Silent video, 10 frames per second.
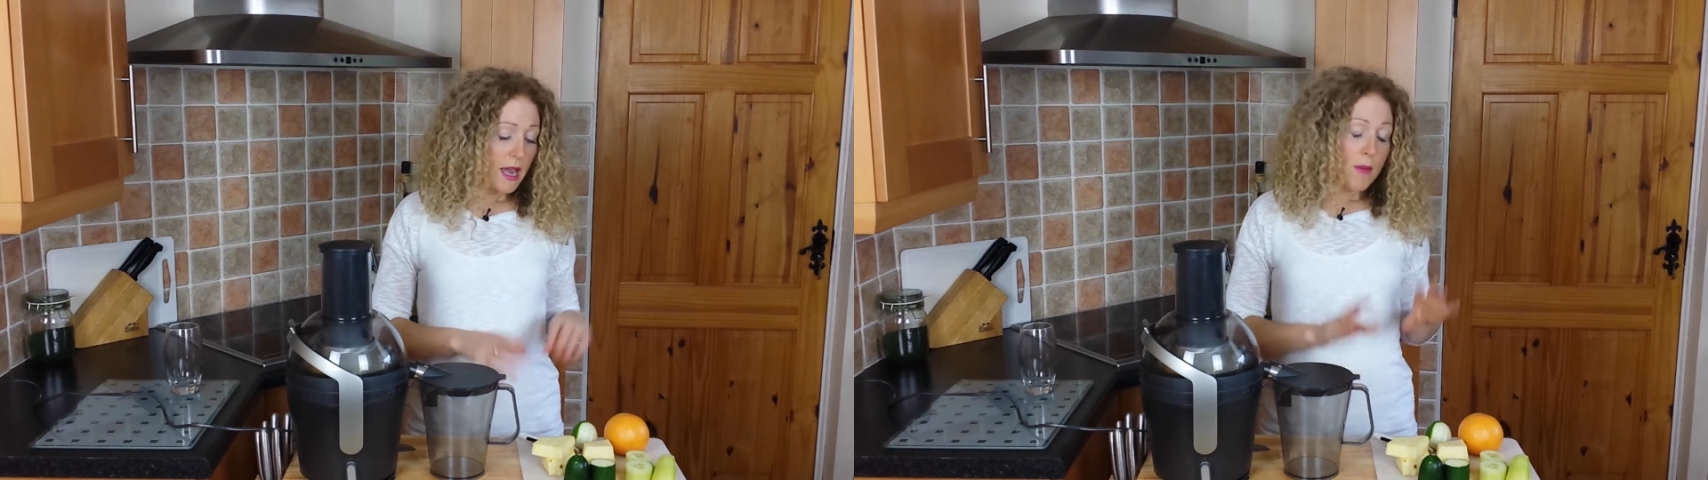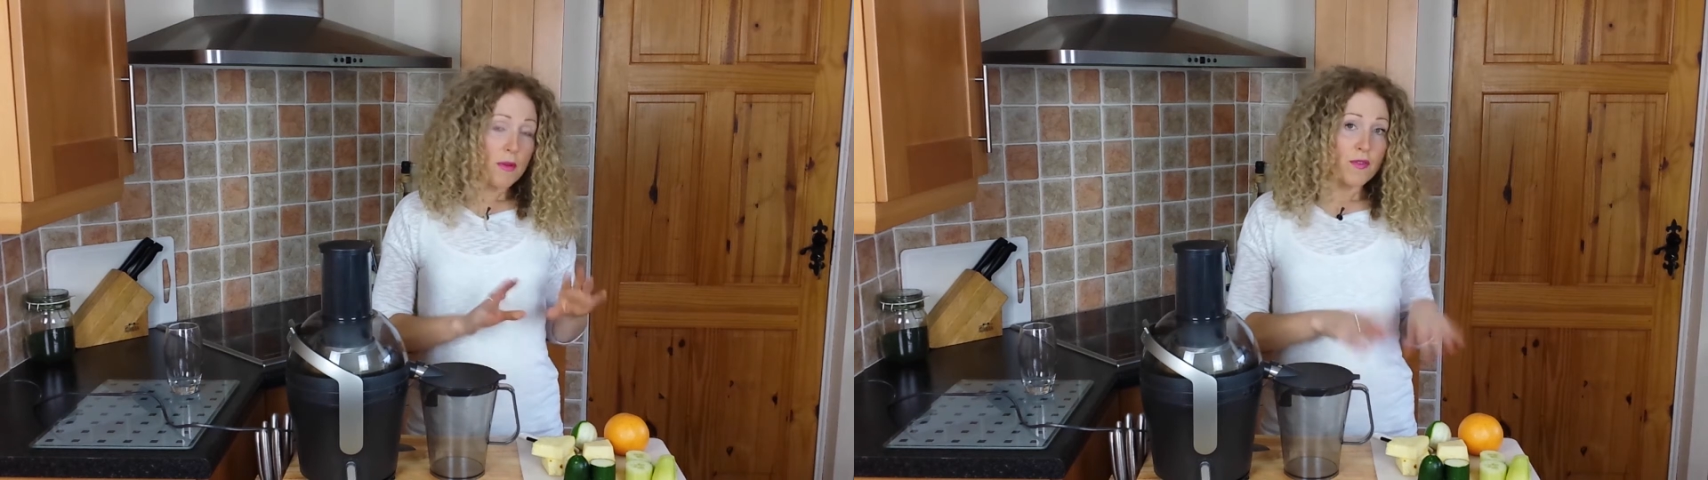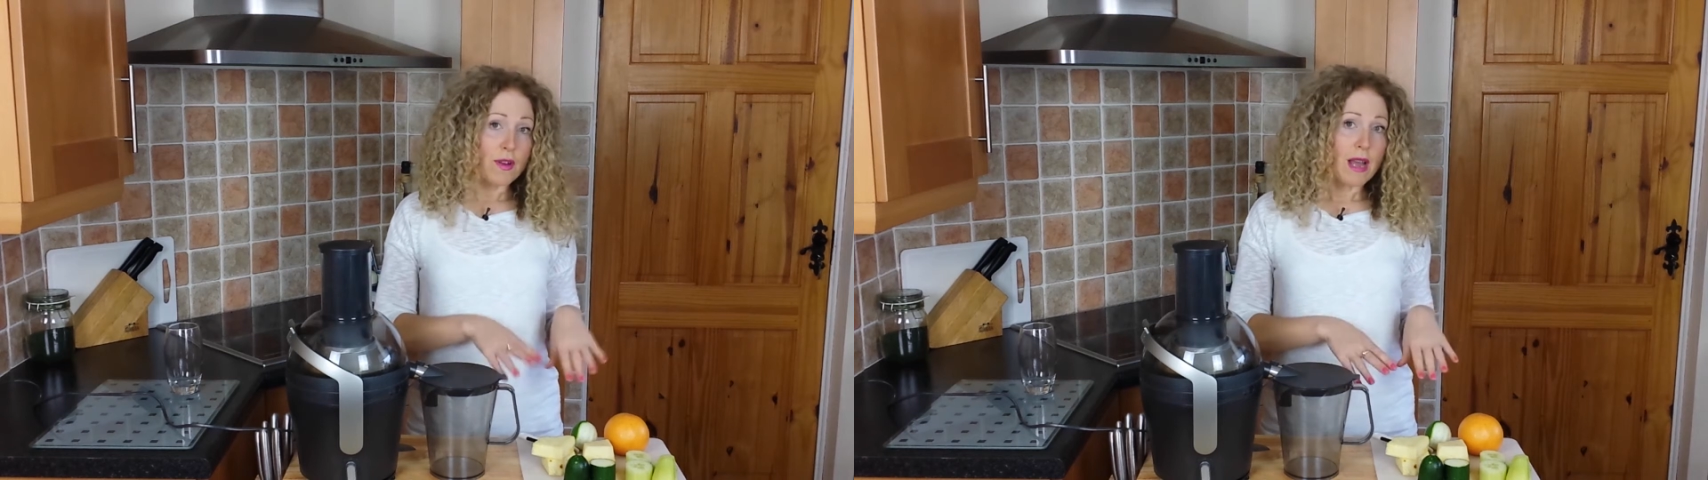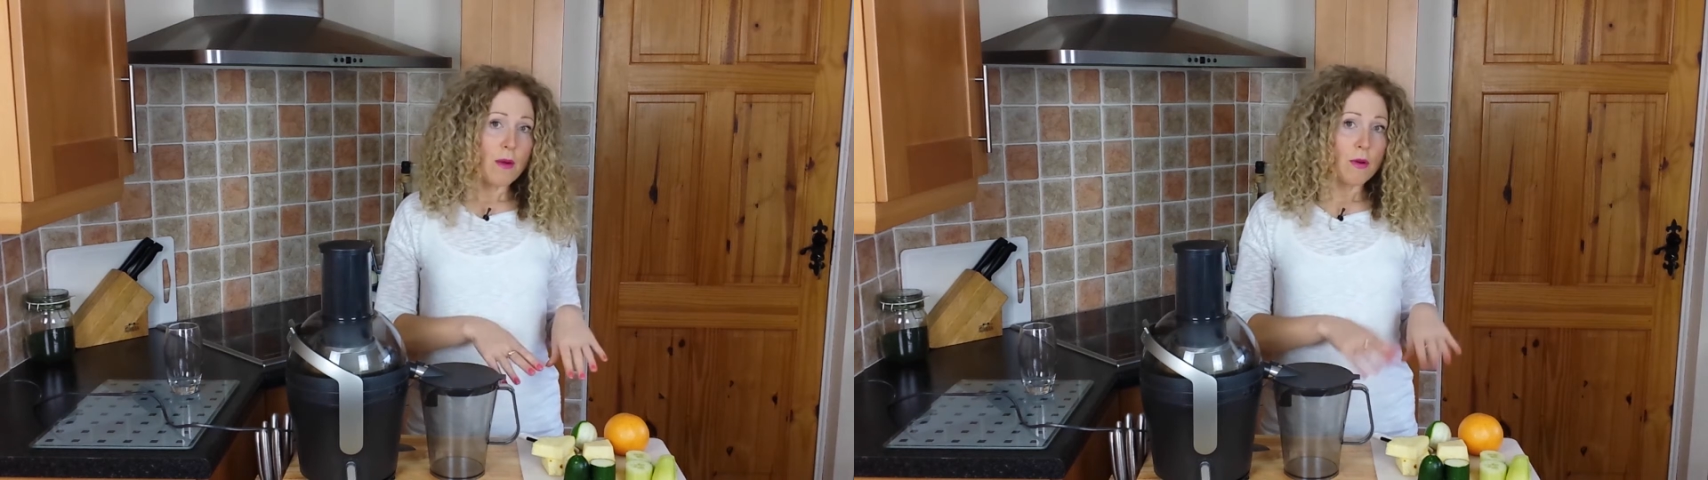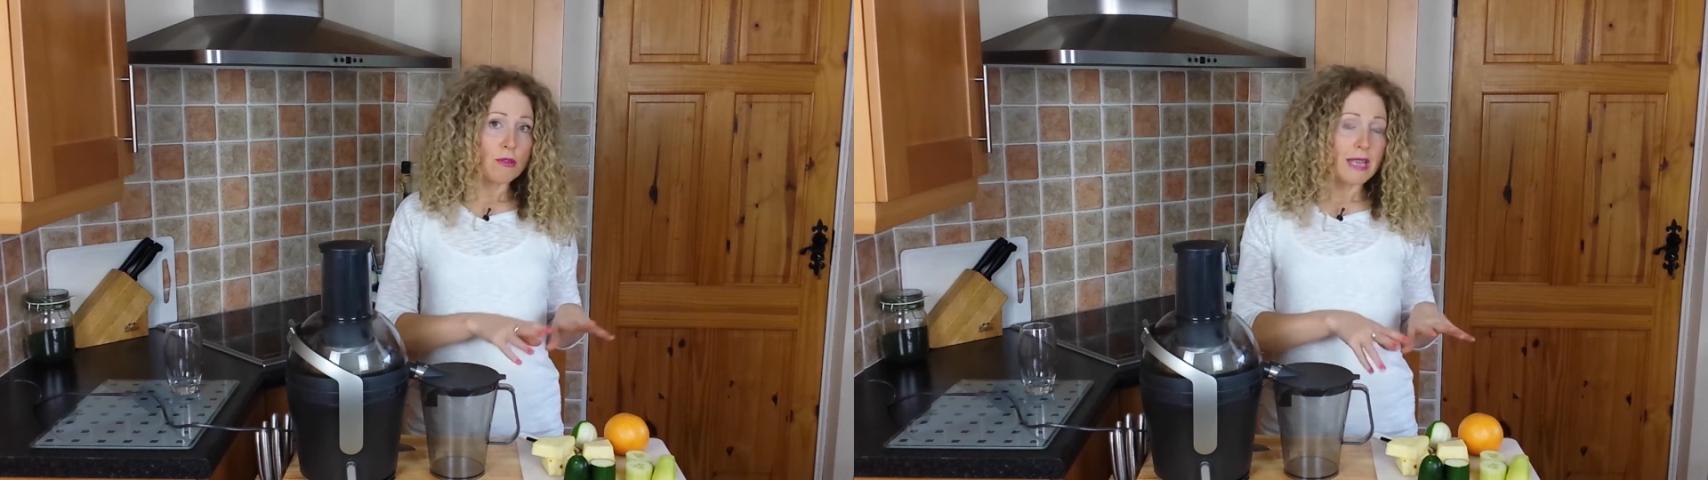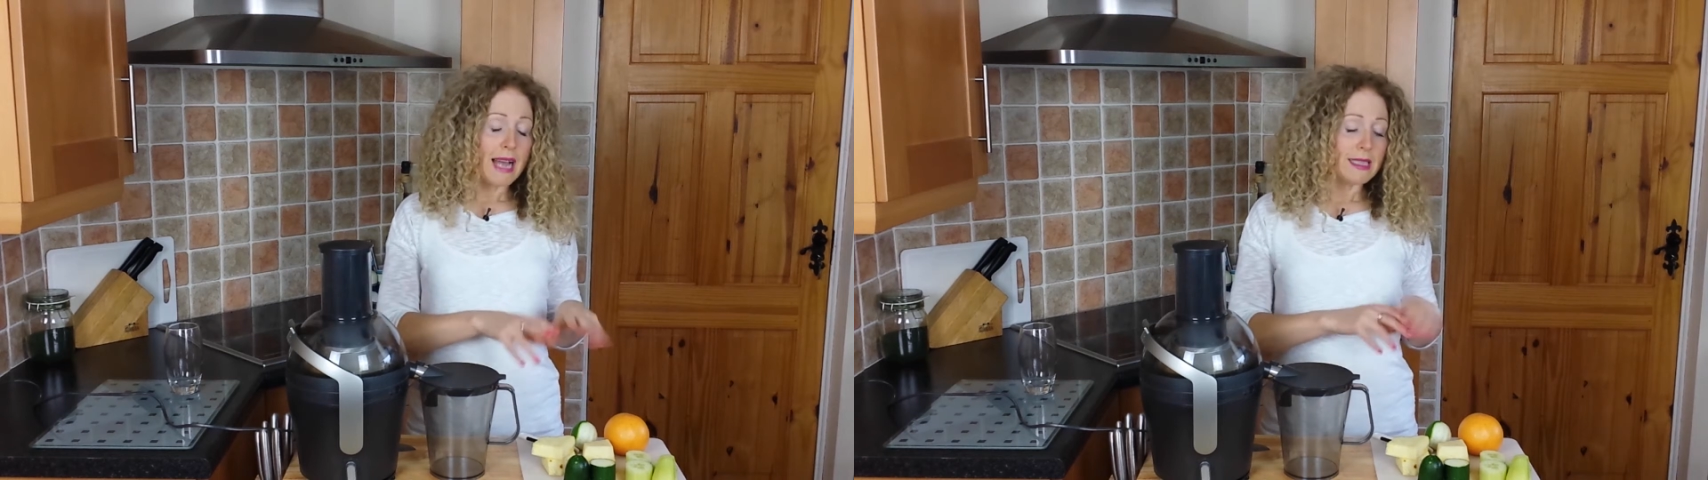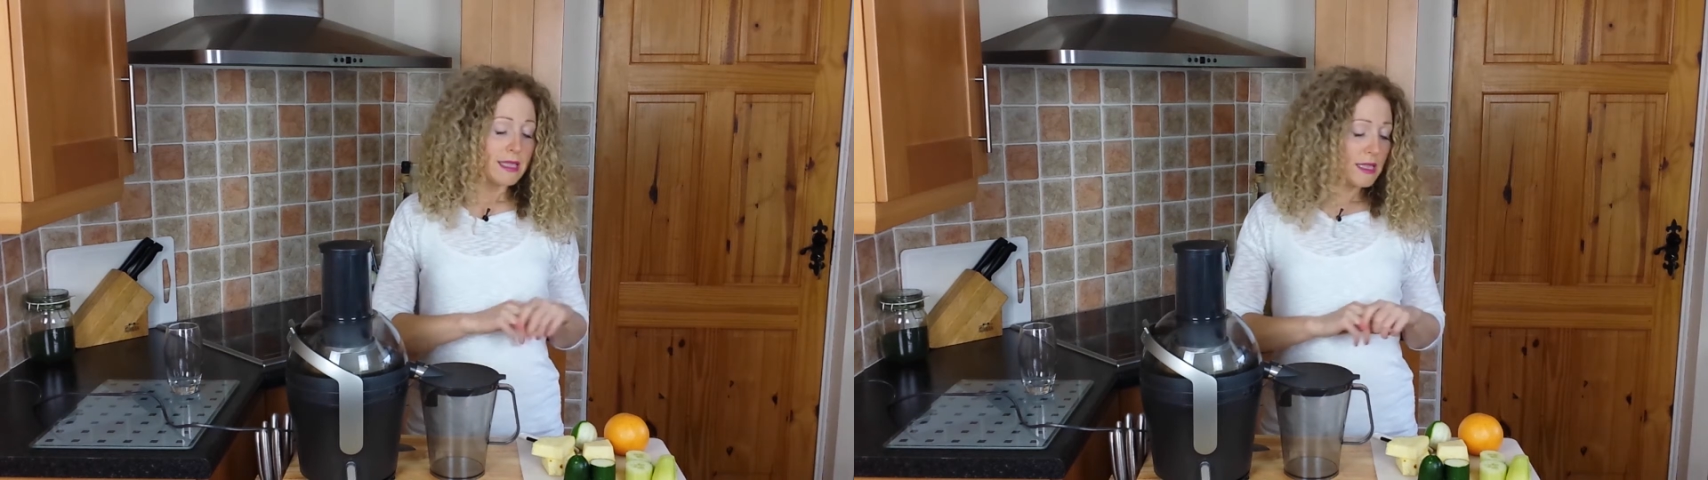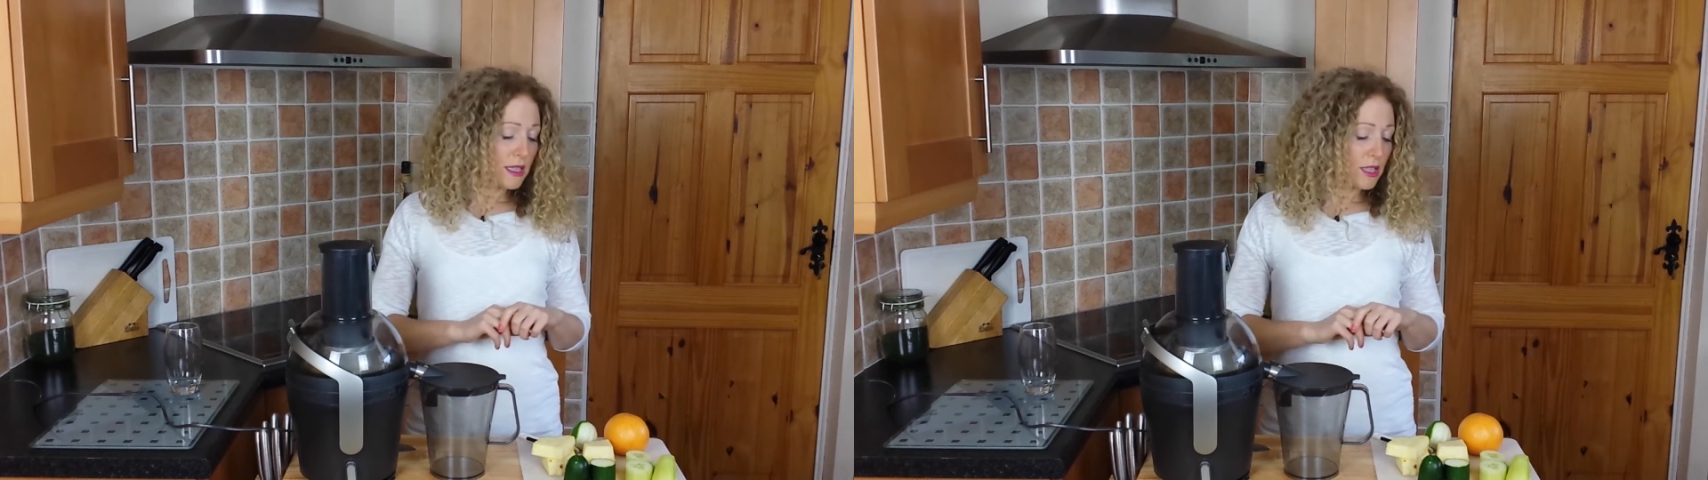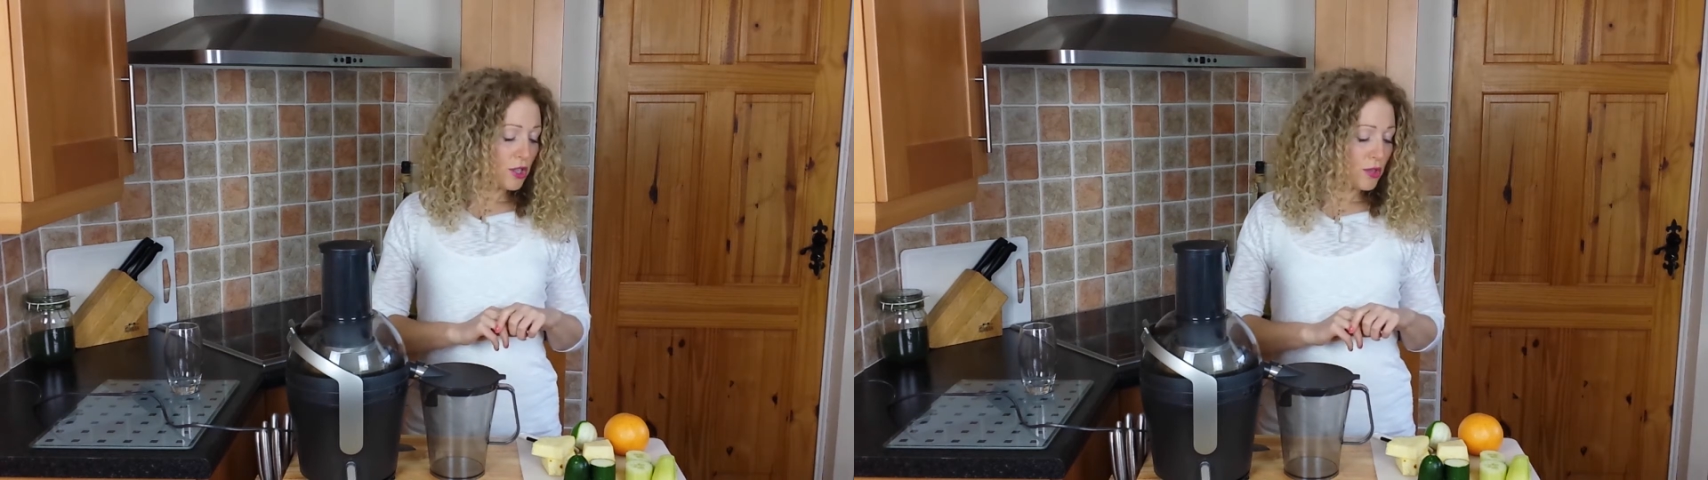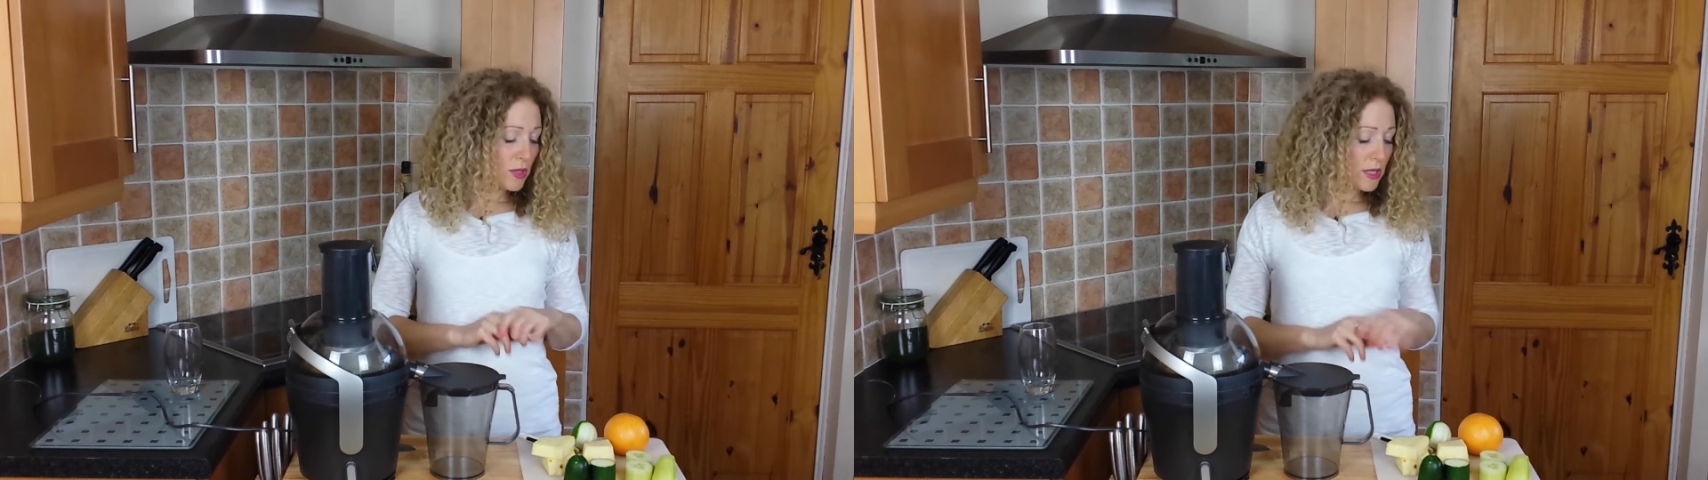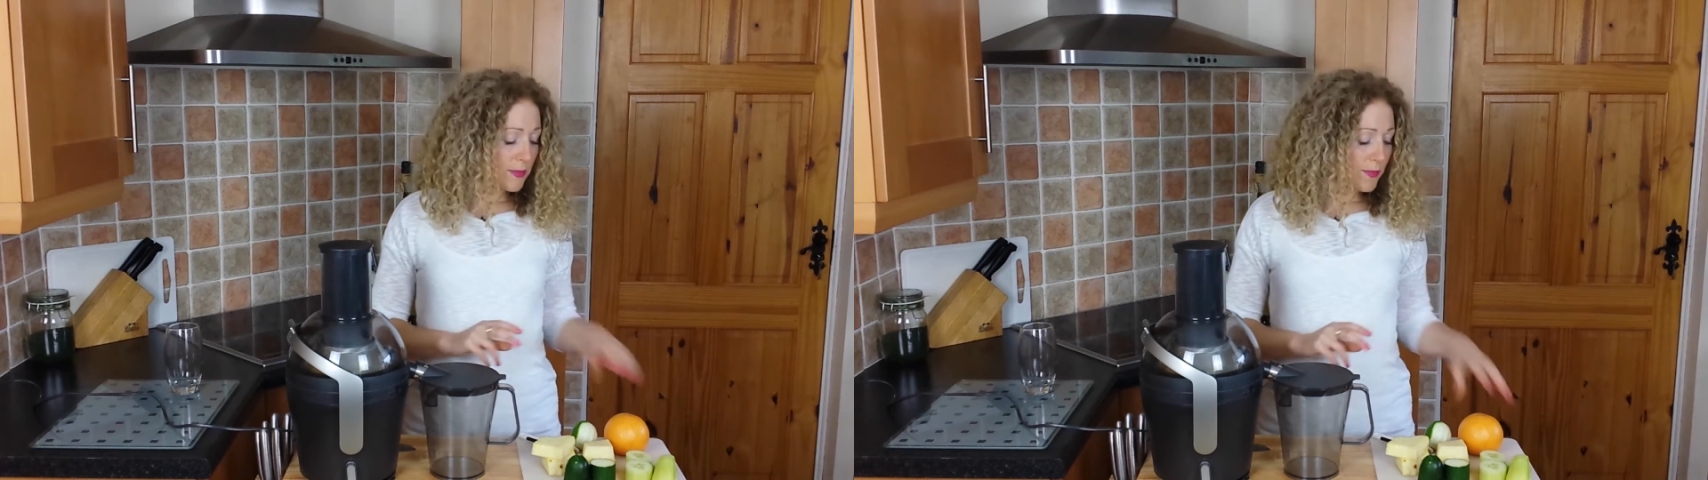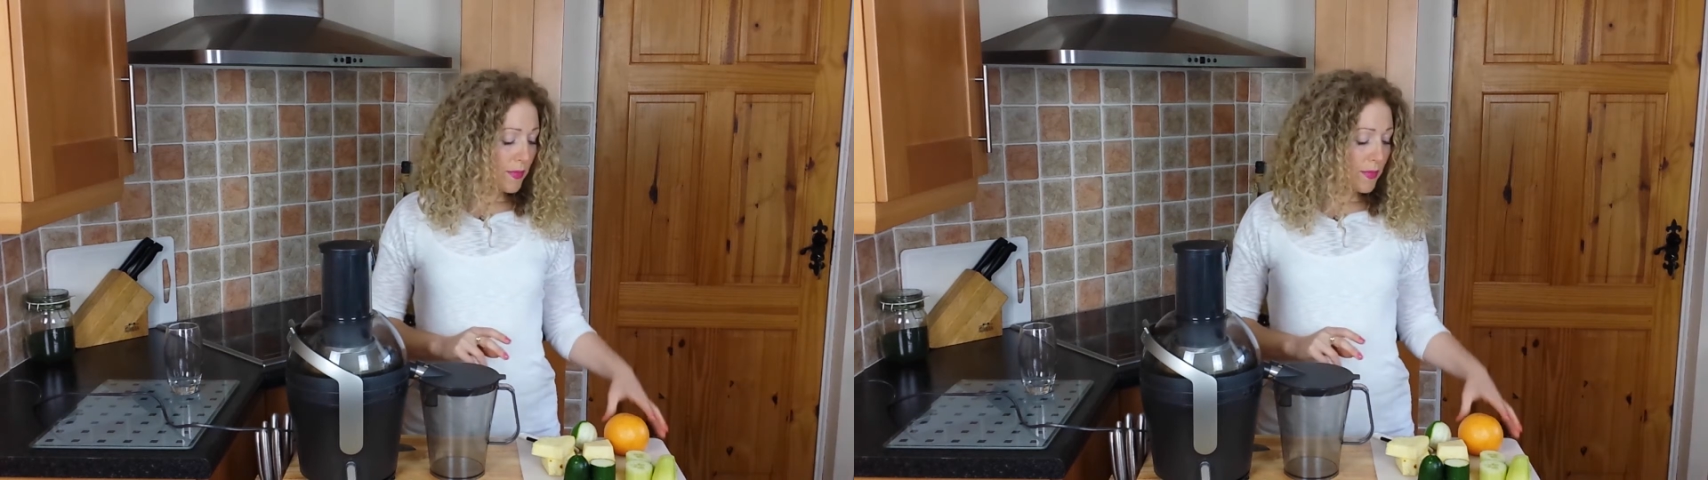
But for now, we're going to add it into the juice.